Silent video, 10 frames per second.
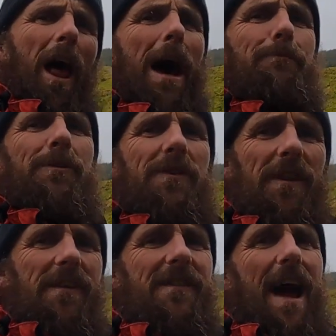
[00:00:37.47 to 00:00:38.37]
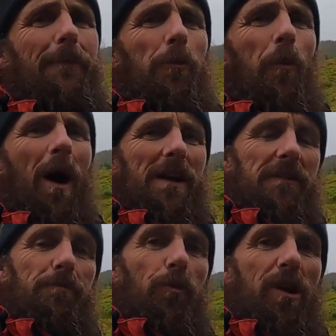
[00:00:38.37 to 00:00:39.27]
happened to this dam and why
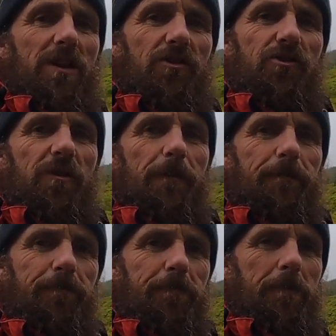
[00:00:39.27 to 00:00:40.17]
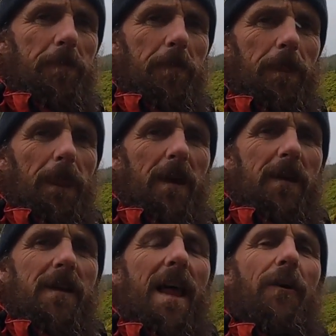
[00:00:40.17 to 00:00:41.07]
it's breached.
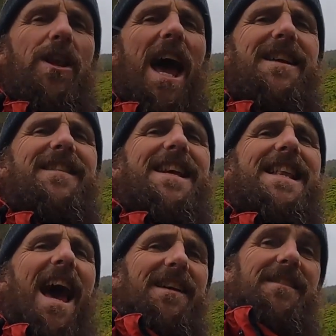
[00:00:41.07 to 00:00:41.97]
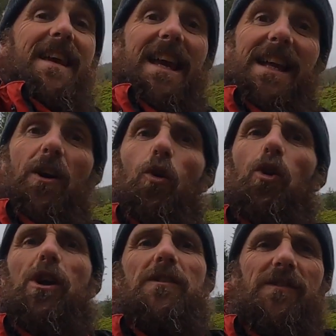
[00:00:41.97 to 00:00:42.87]
Now in 1880 in
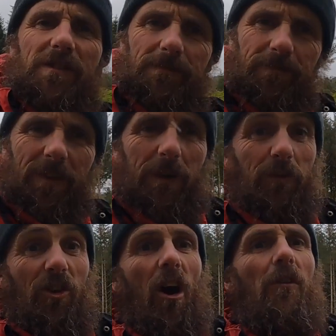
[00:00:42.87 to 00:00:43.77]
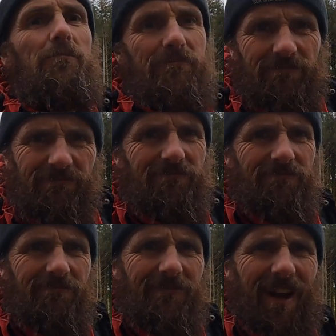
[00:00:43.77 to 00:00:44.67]
August it was hot
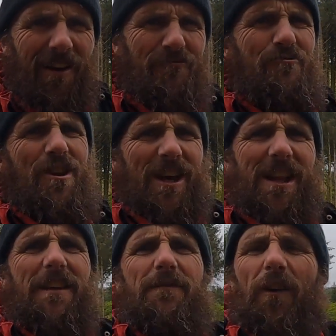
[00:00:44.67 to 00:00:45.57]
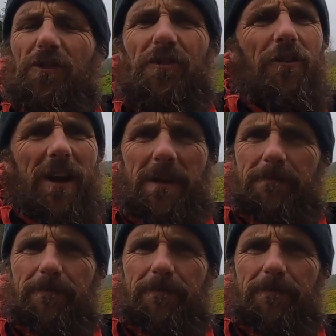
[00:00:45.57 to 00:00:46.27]
and really thundery.